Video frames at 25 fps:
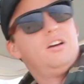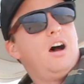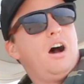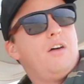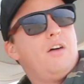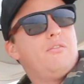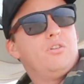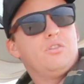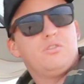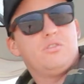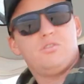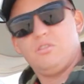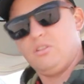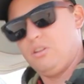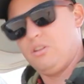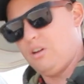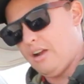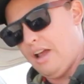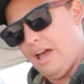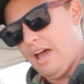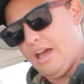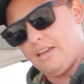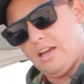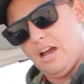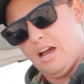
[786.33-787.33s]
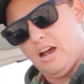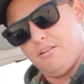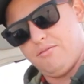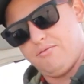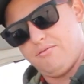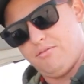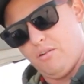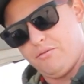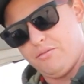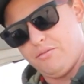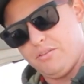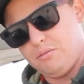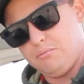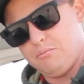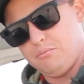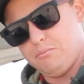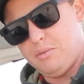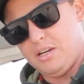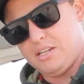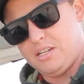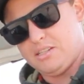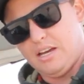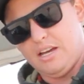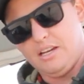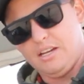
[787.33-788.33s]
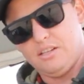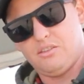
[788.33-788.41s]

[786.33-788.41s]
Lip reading: I've also got a frothing mixer.